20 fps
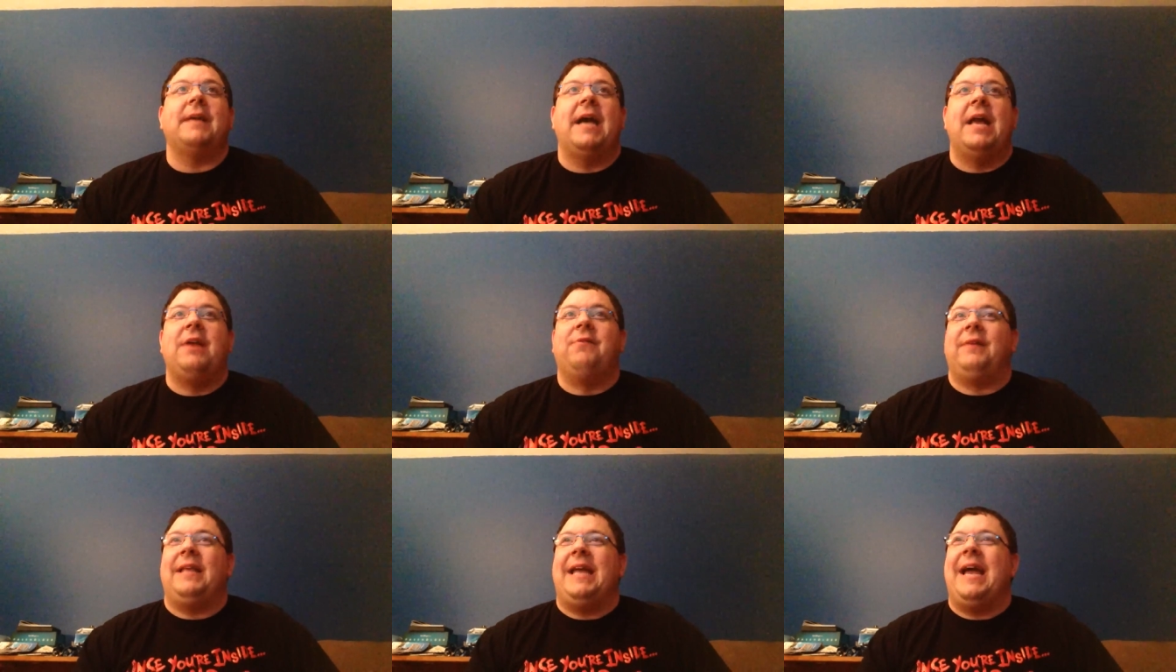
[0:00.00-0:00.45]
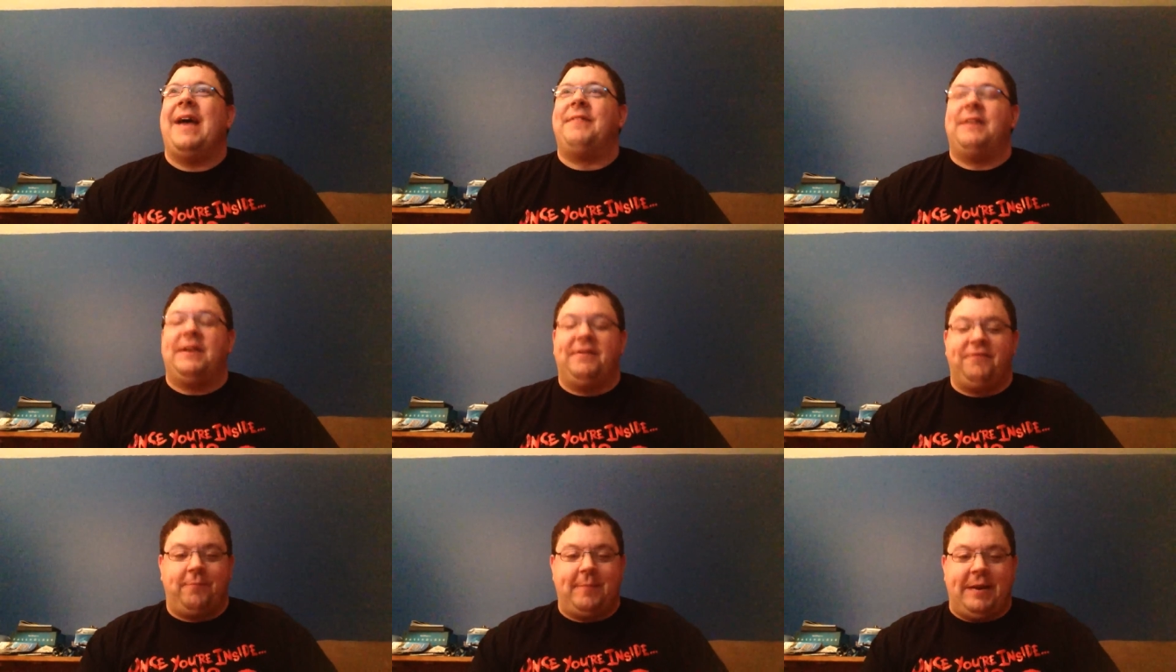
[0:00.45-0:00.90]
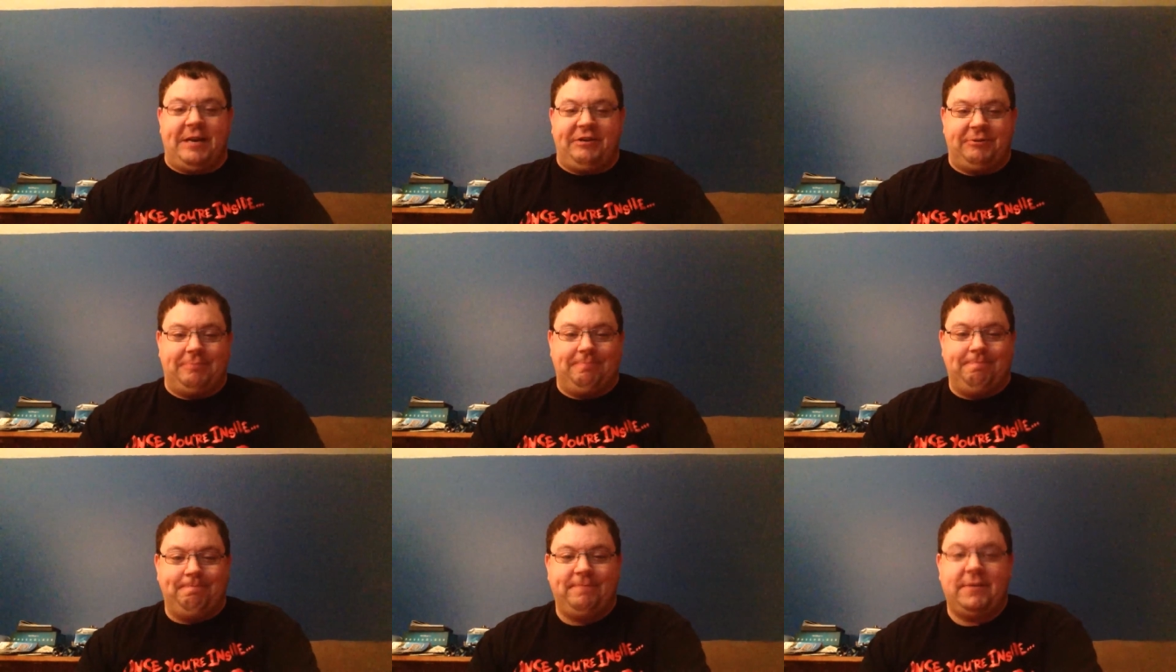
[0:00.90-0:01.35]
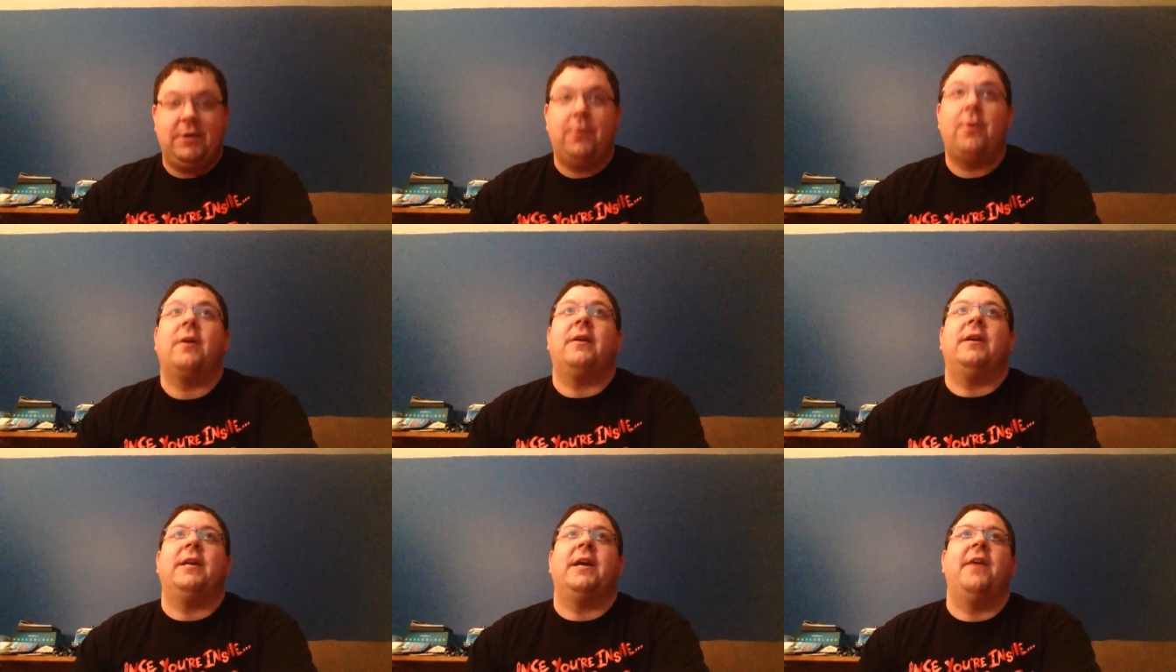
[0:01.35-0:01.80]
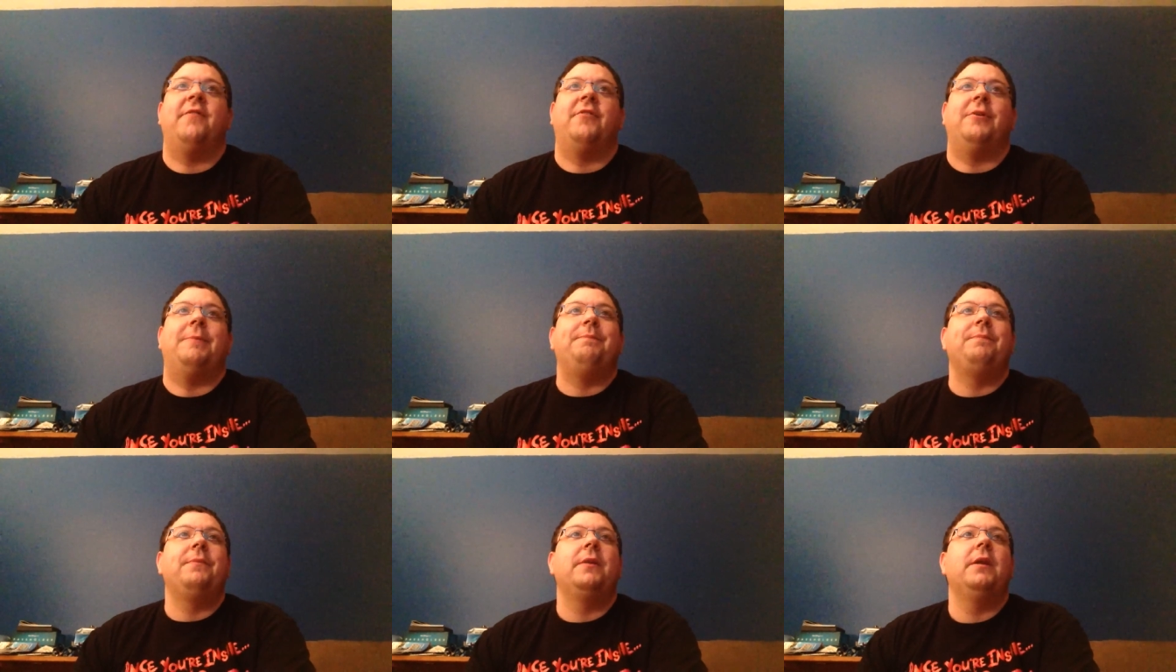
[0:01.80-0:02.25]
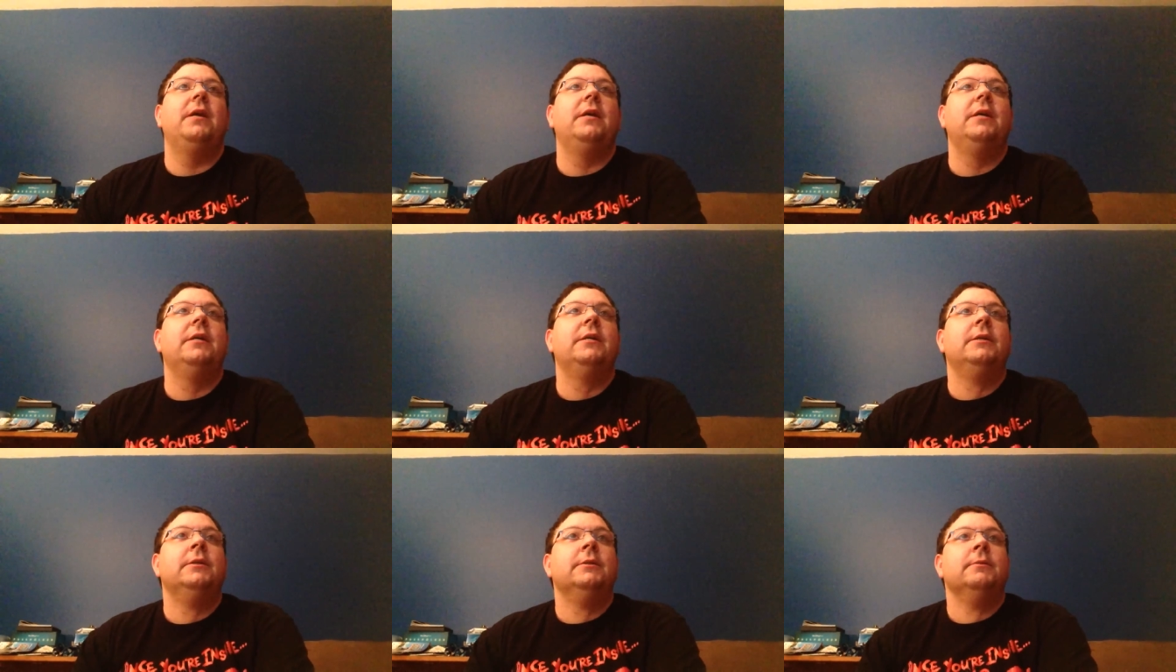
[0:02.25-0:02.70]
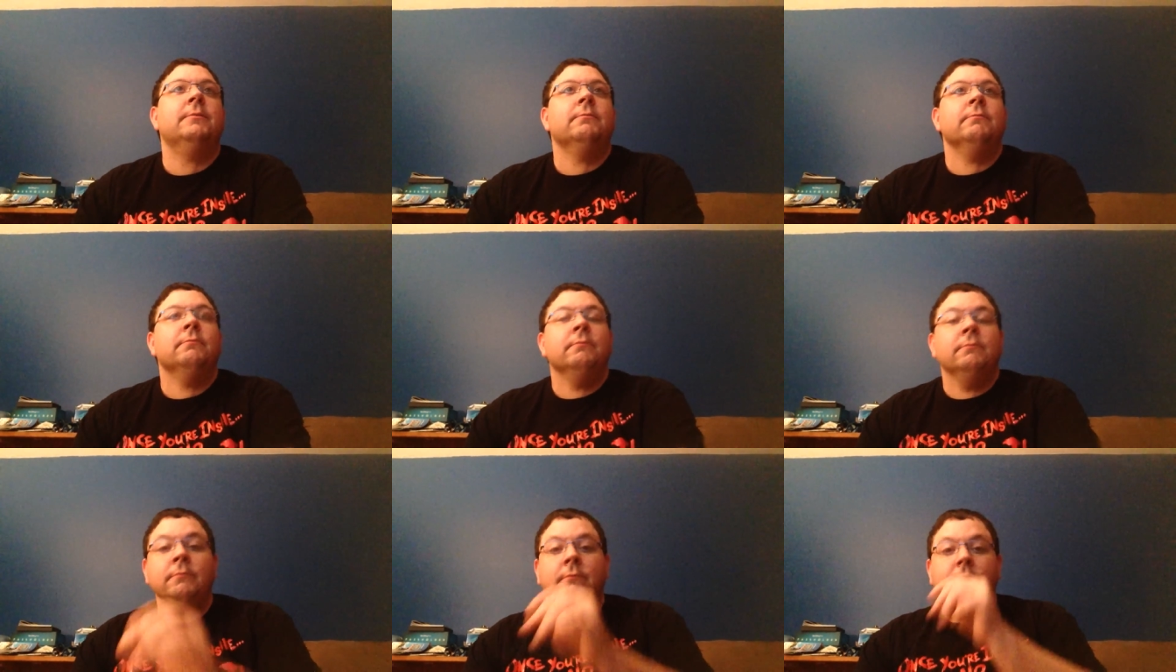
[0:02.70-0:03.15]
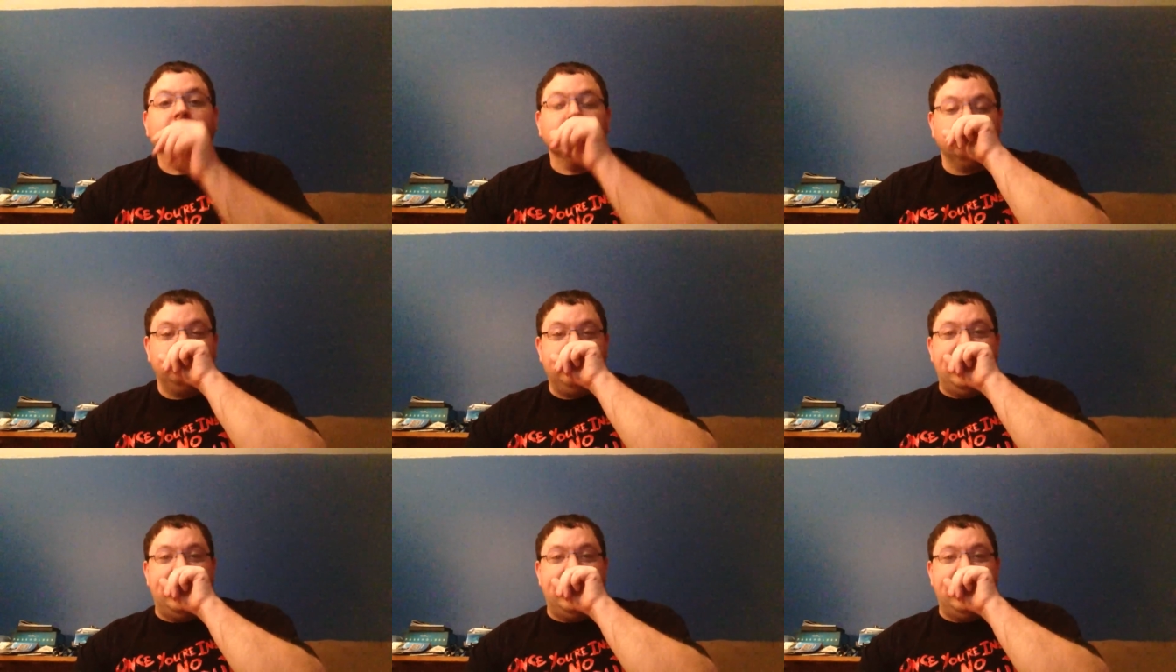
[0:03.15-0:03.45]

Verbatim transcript: I don't really have that information, so I'm not going to cover it.